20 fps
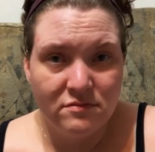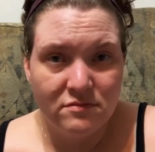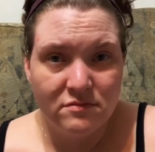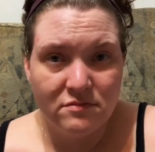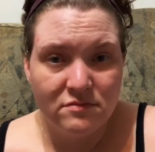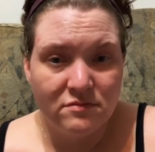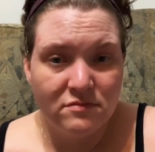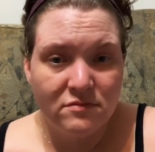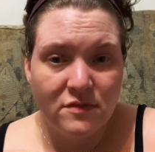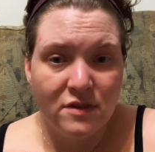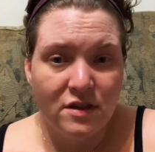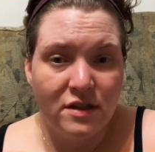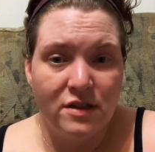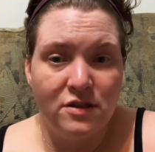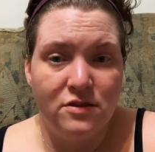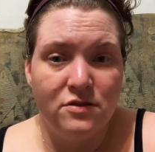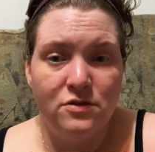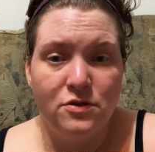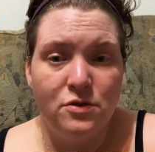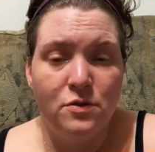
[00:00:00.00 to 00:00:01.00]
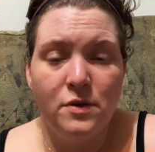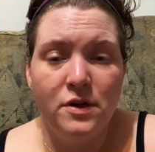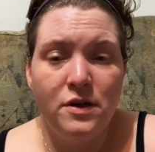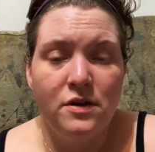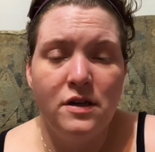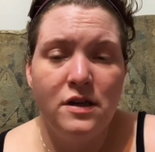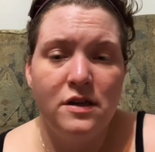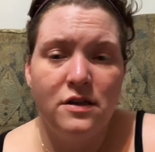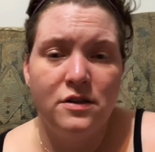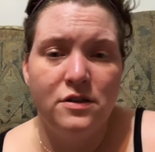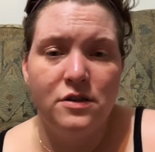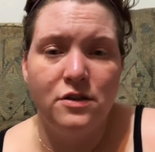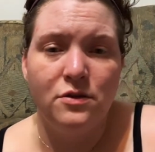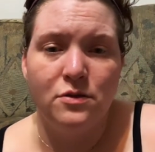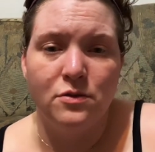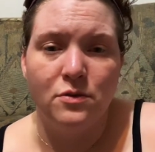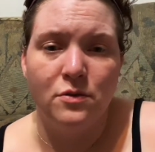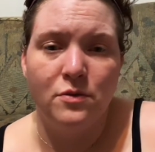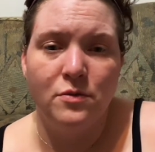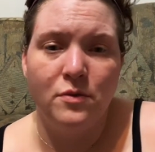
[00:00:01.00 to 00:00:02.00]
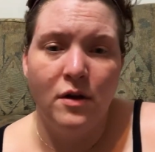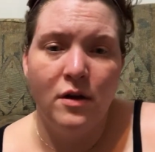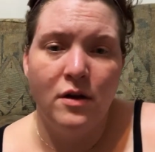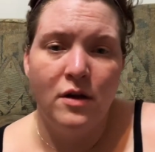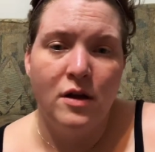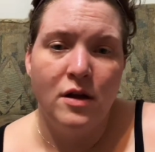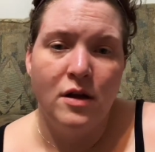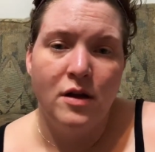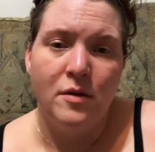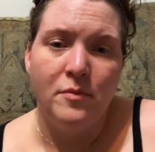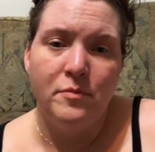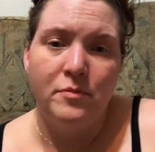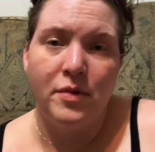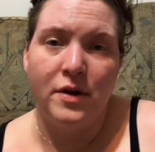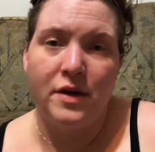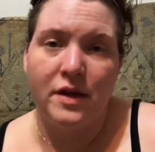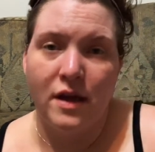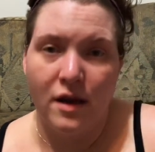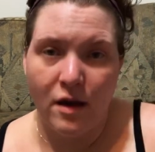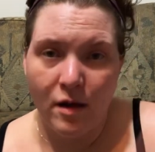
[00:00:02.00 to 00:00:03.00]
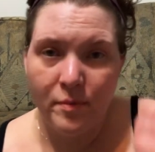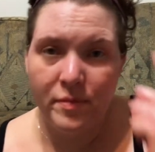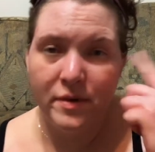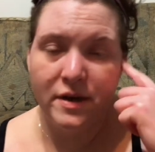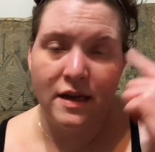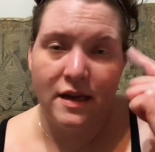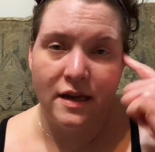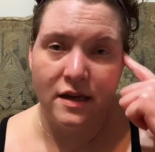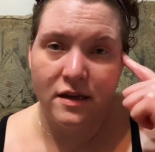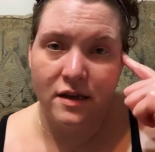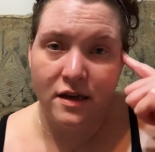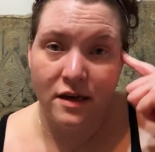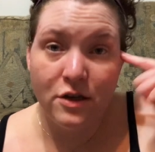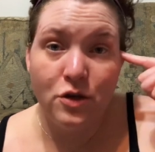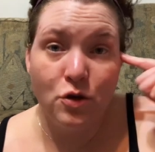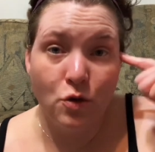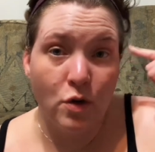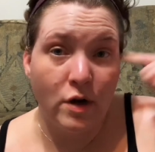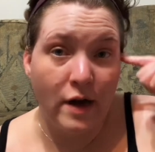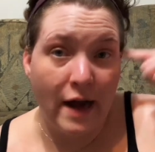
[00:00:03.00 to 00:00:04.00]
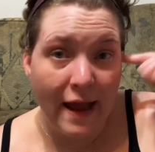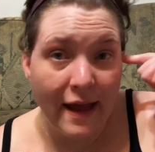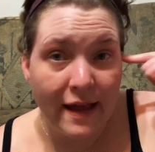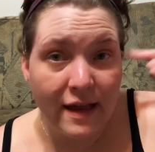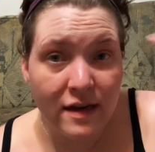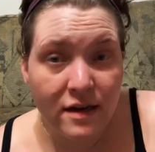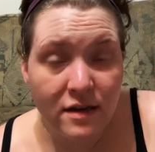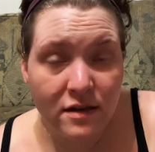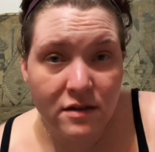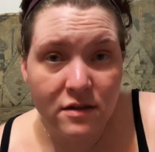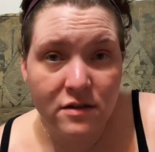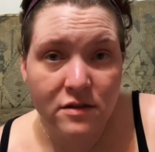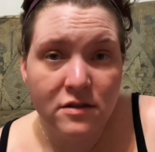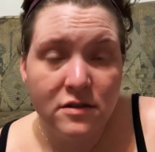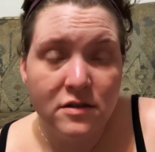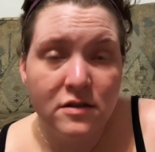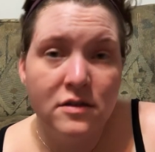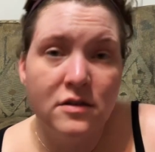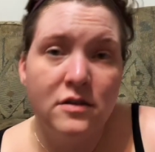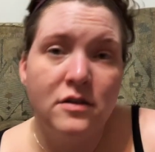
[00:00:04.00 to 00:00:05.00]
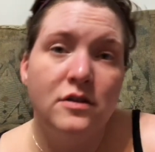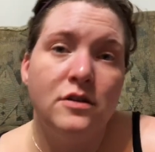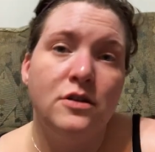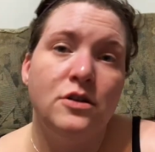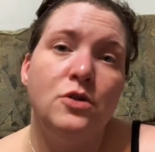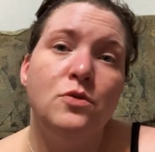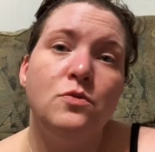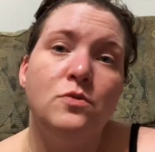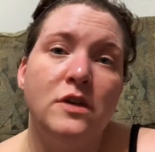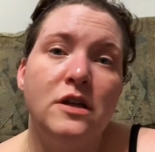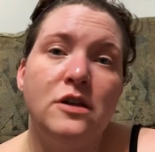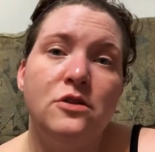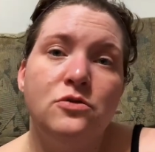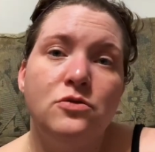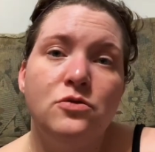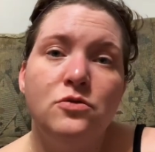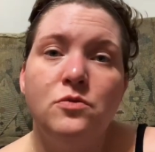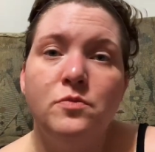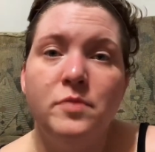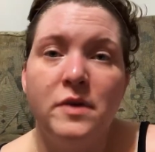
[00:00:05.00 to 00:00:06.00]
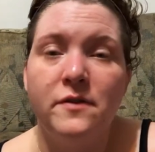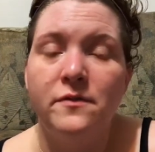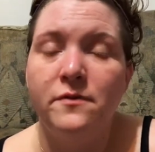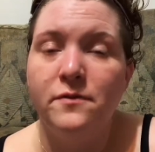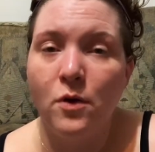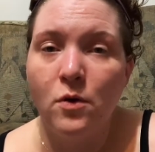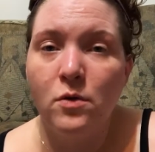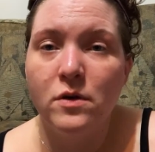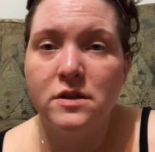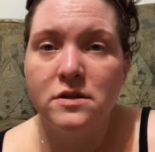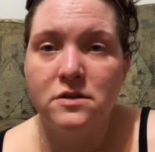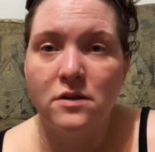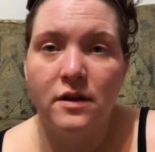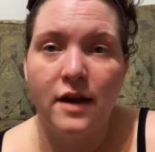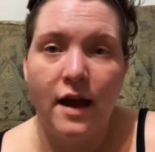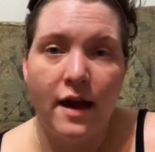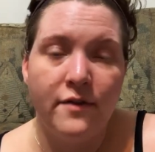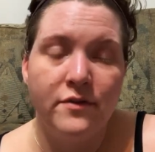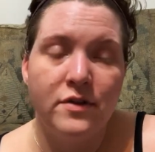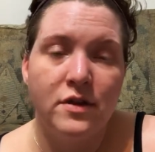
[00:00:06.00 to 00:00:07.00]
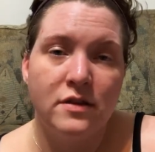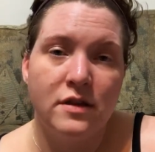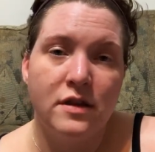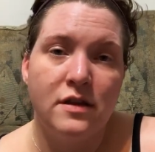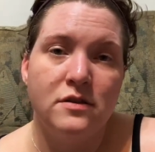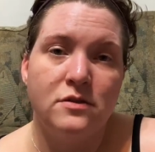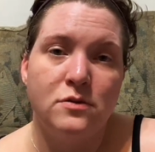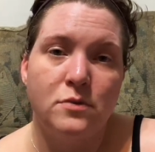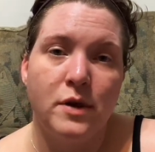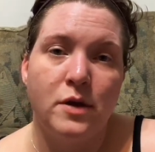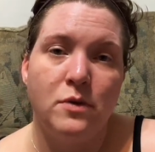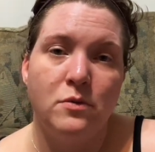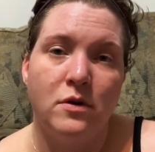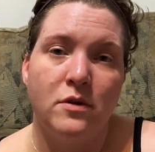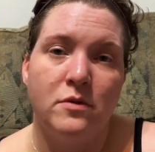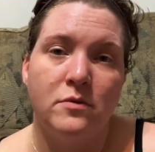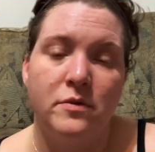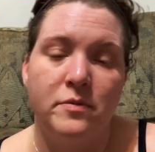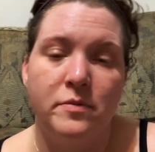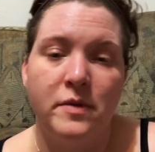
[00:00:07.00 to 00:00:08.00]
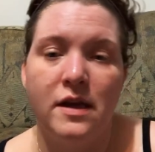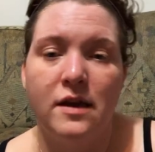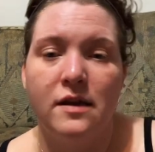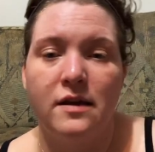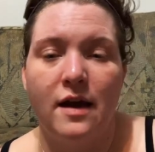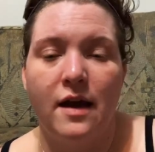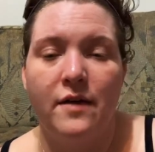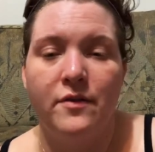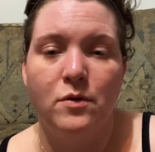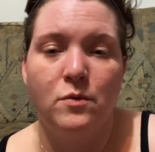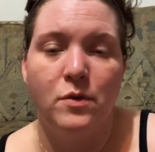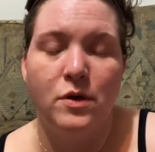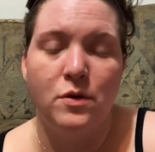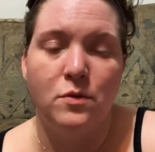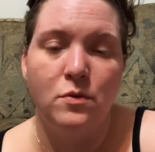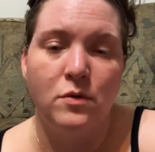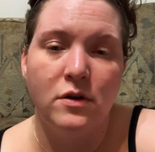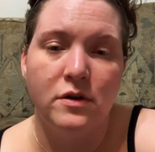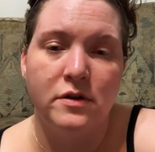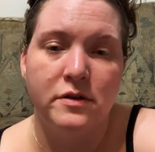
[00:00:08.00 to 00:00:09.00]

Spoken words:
Like, do what you need to do, but up in your head, you need to be focused on having things the way you want them to be and having what you want.